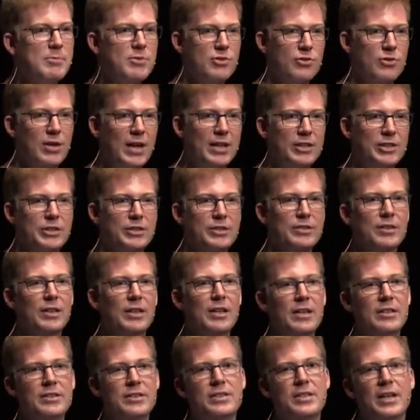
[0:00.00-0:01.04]
of abstraction
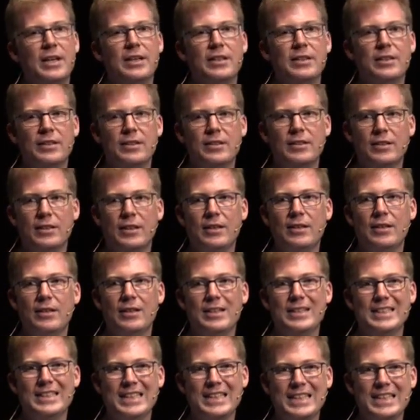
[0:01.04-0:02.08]
to take an
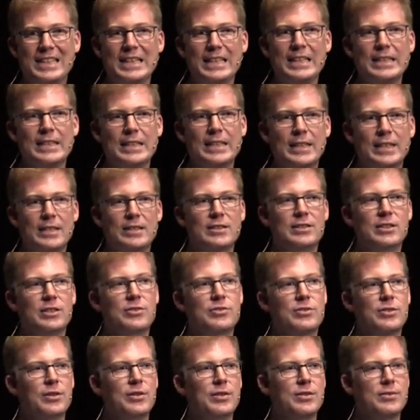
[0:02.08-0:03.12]
existing Linux
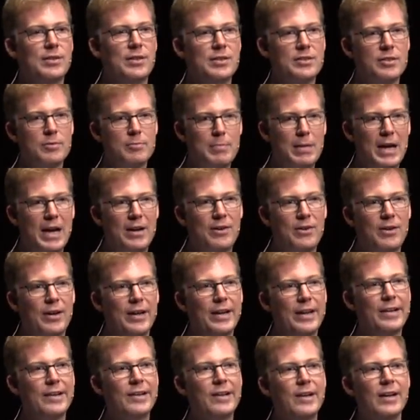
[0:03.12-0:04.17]
distro that runs on Power
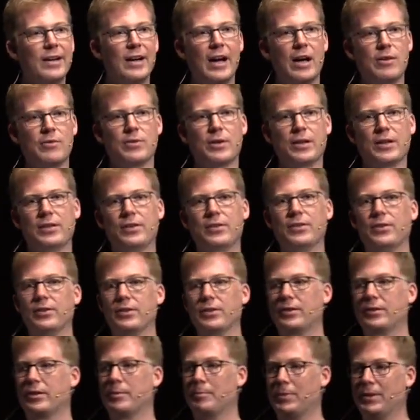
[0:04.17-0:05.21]
8 and run it on
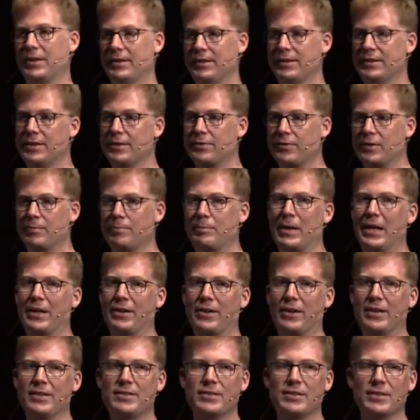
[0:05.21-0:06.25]
a completely different
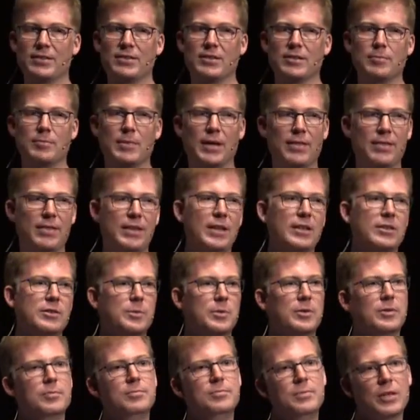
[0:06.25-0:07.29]
Power 8 system, and things
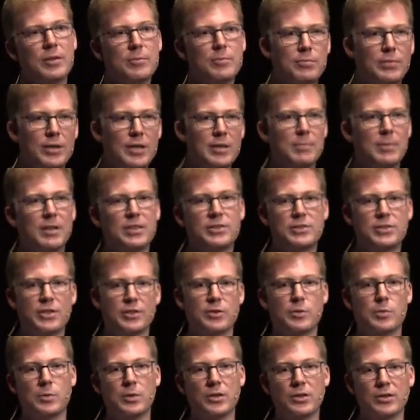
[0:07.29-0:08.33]
will pretty much
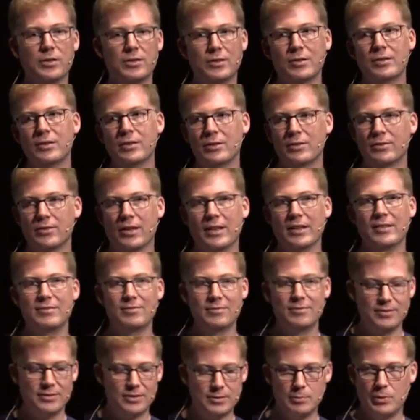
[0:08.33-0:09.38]
just work, right?
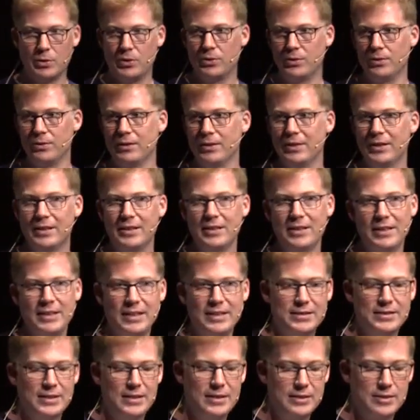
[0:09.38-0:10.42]
Small,
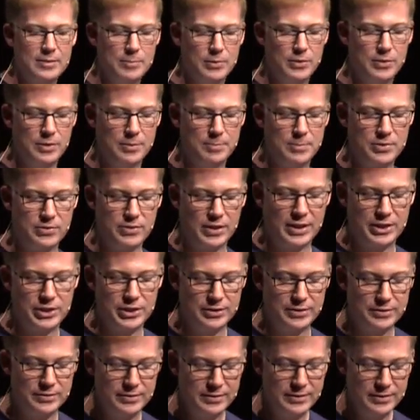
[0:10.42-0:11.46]
easy, small
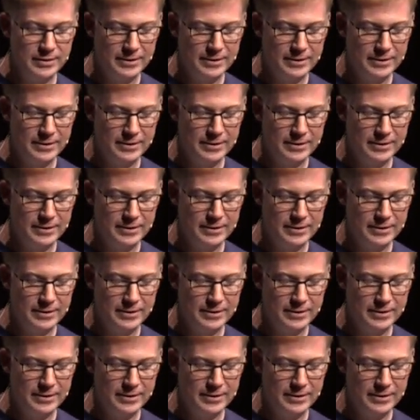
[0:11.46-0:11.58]
abstraction.